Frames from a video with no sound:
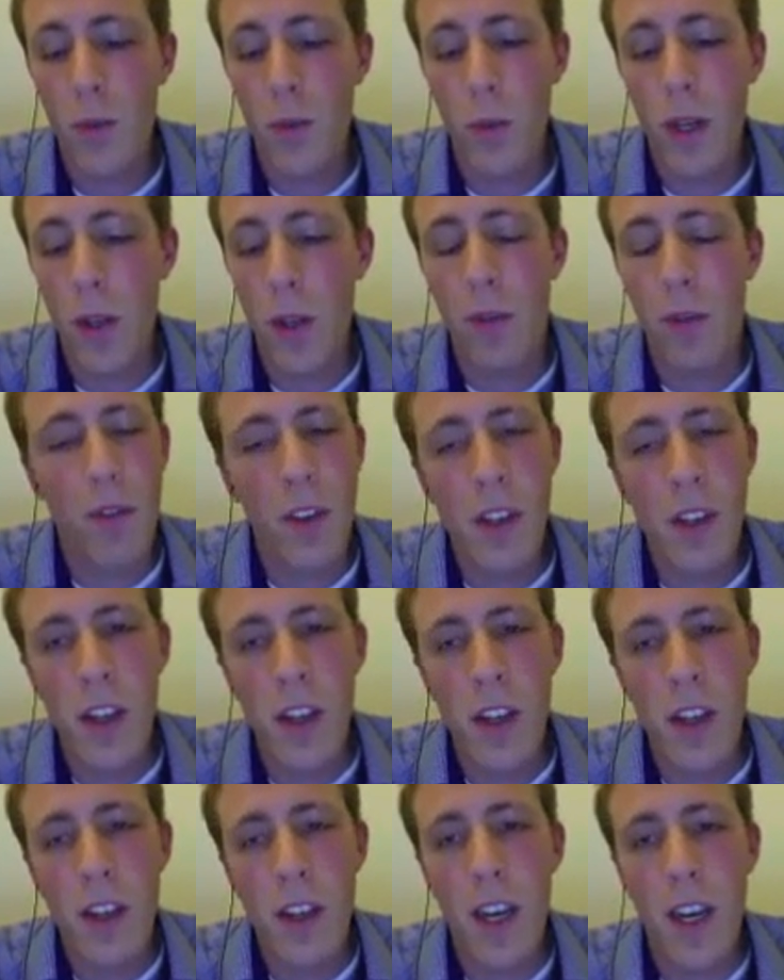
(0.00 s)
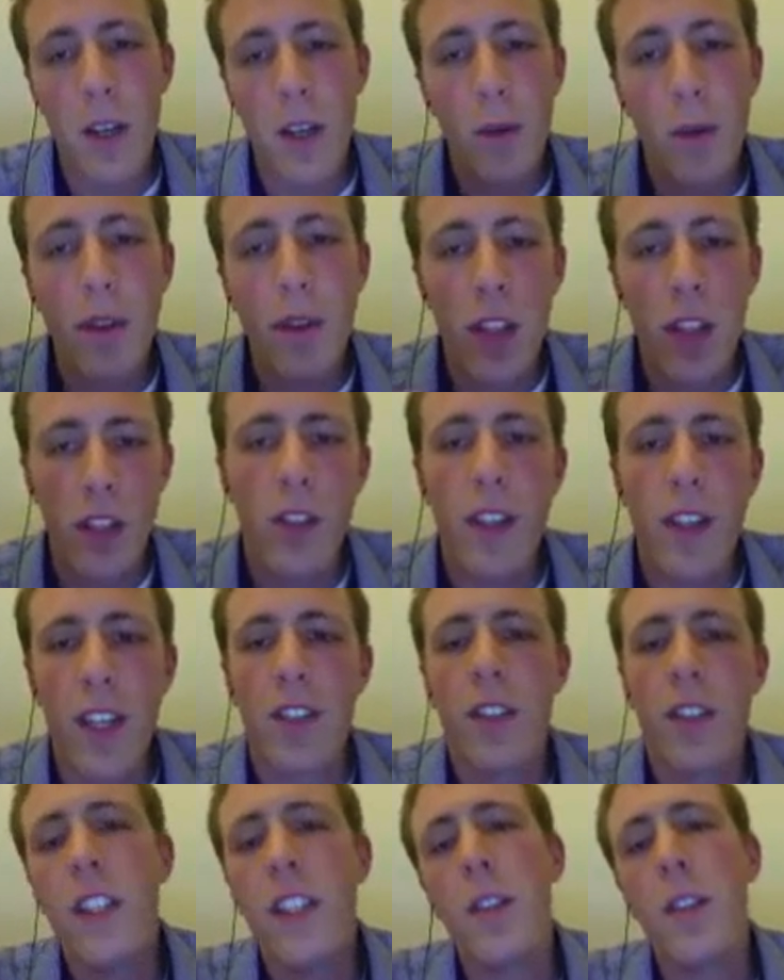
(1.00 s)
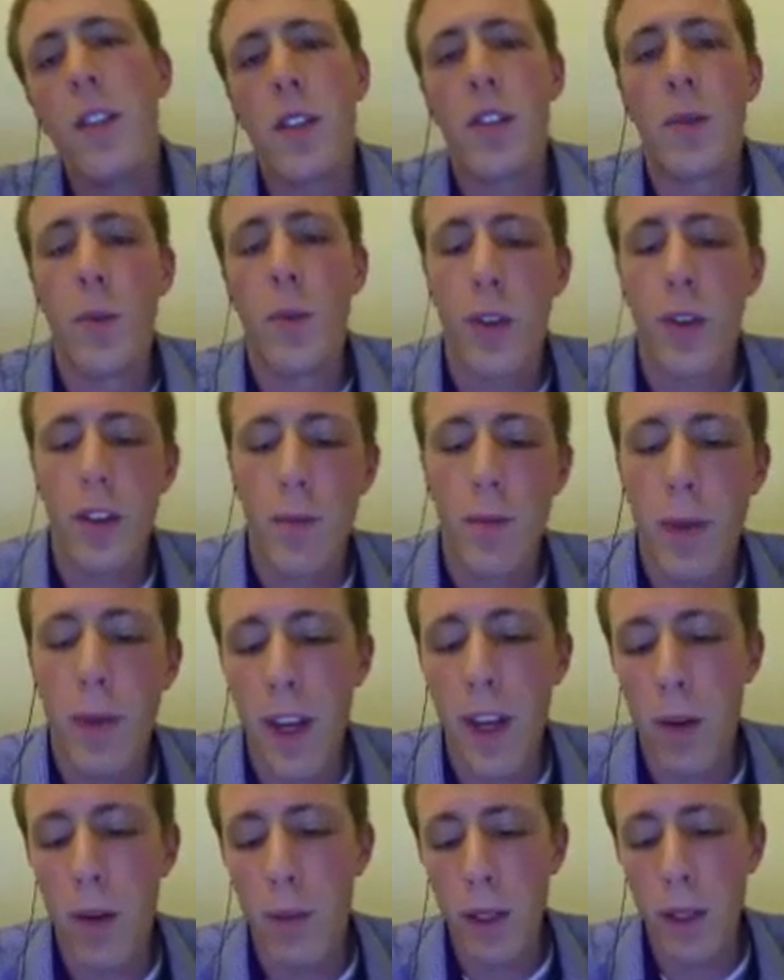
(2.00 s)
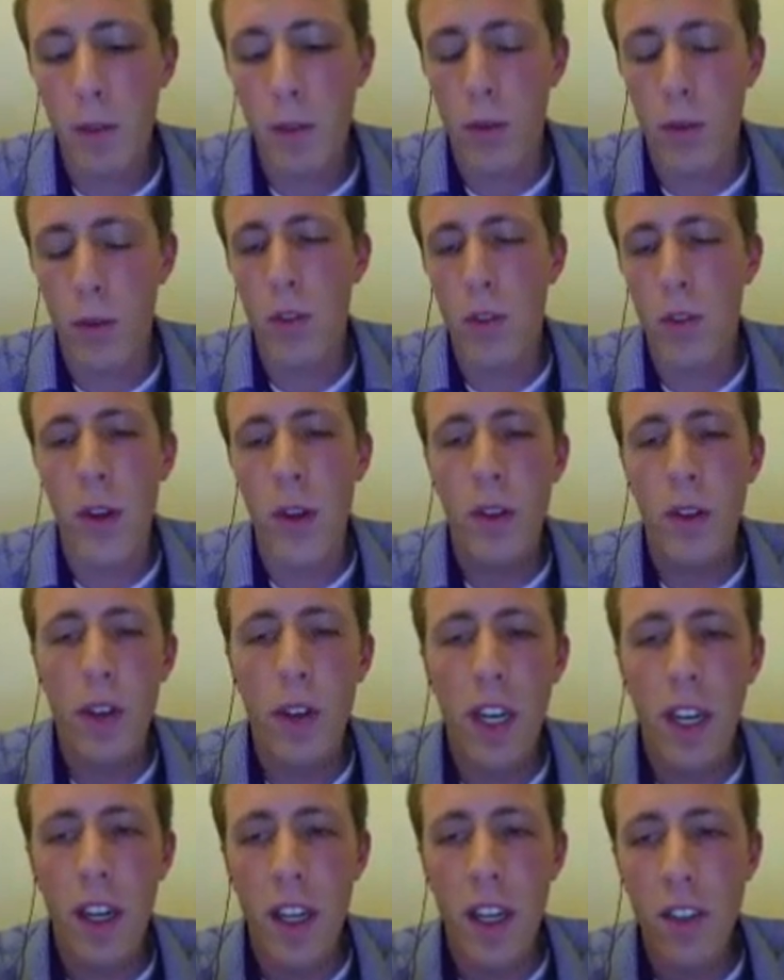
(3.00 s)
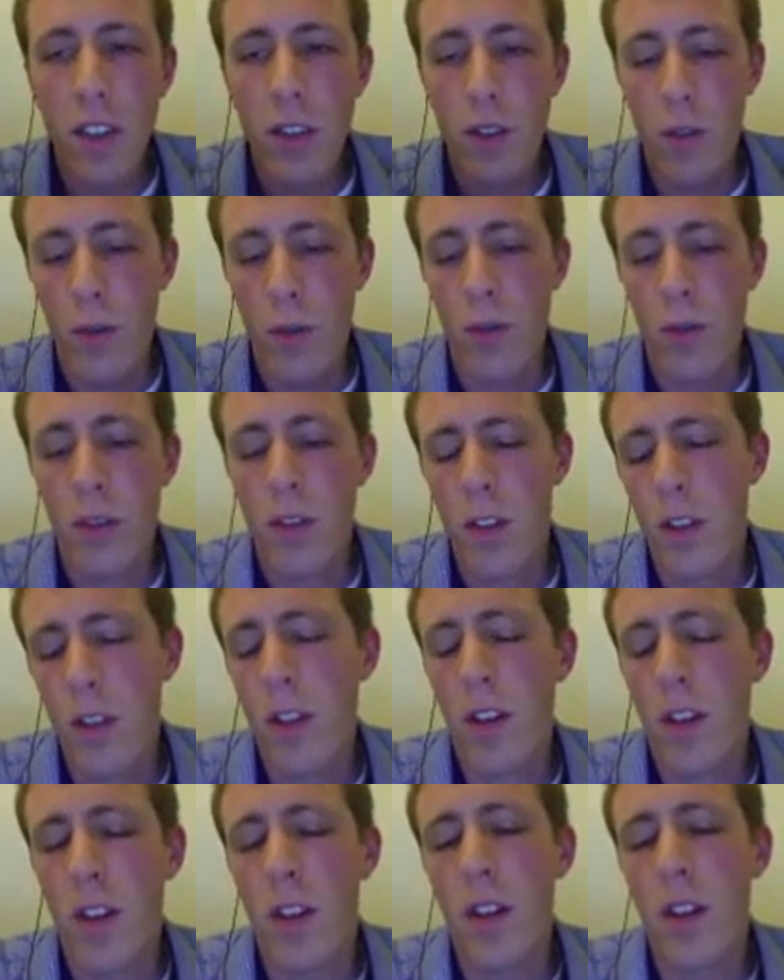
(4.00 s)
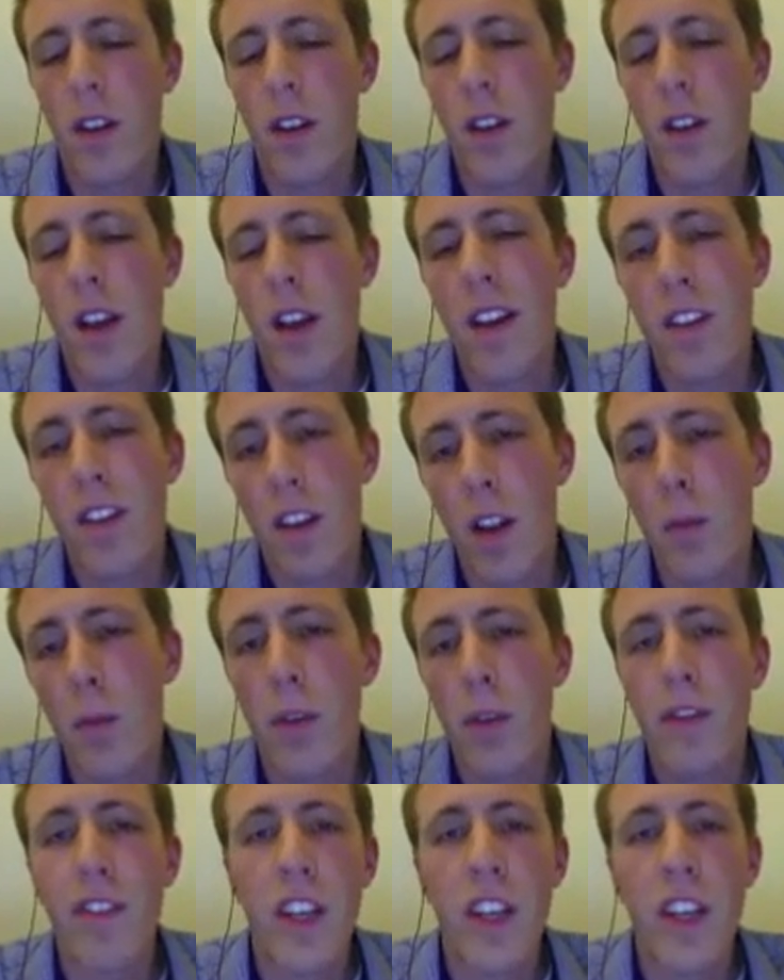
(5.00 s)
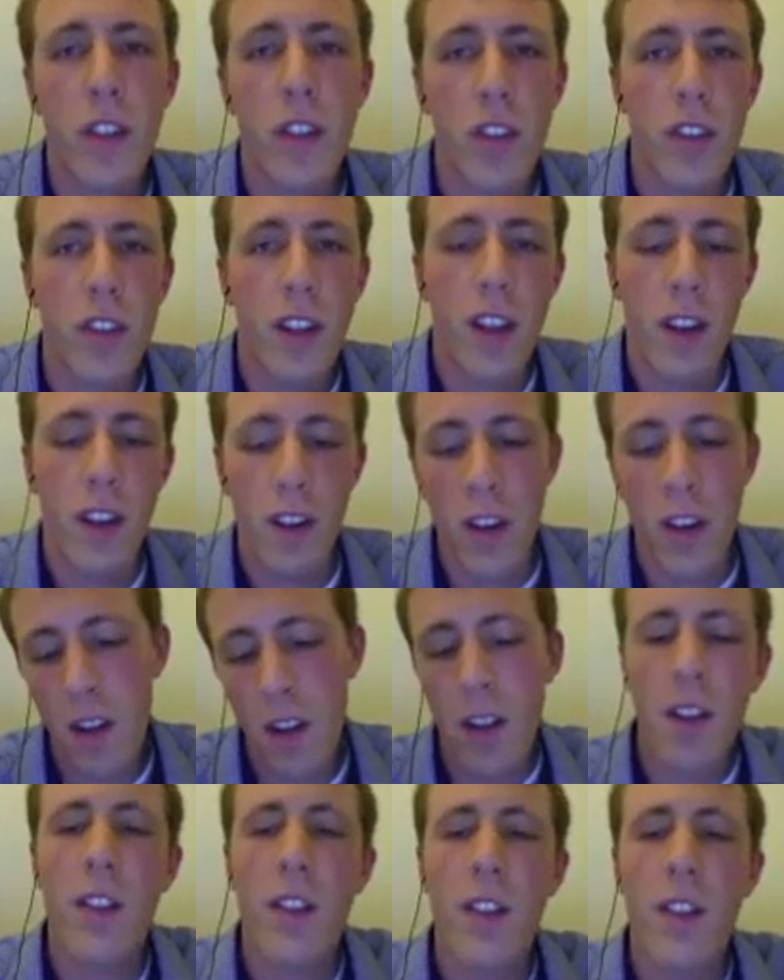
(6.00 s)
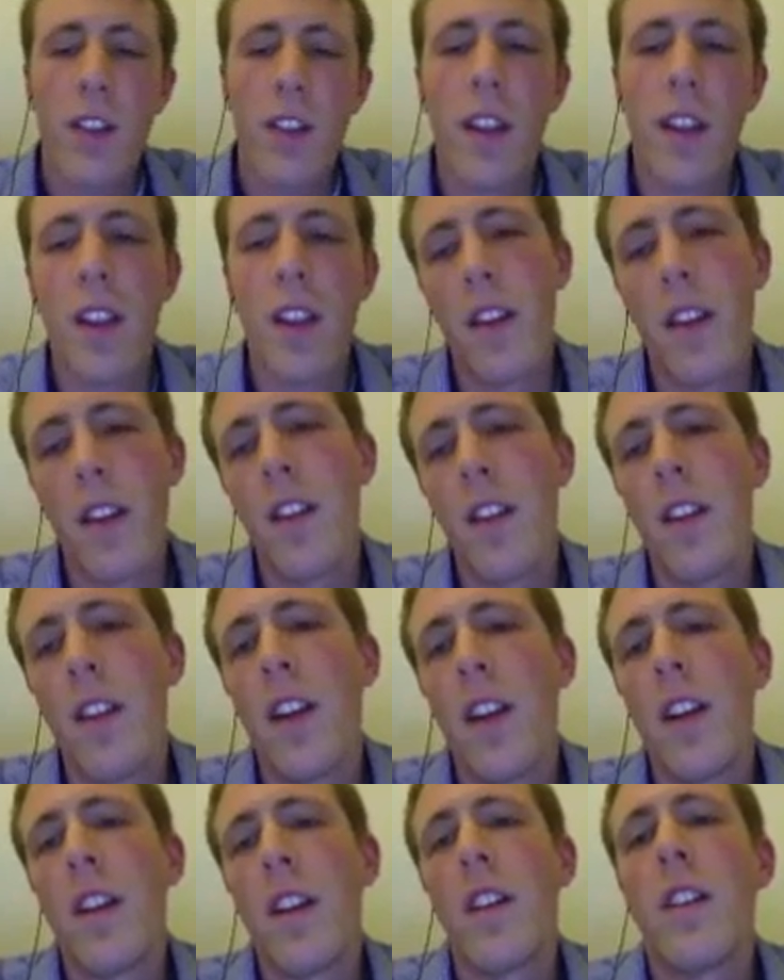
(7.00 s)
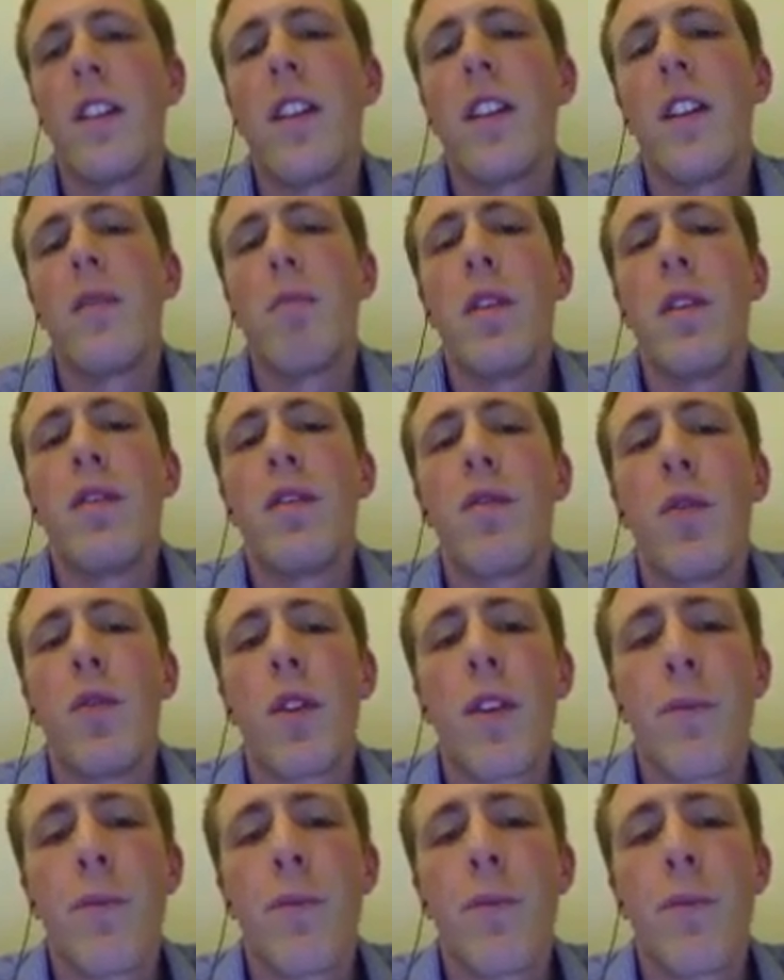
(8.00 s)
Well, and all these things need to be supported by your build tool. So it really needs to have a lot more features than it did before.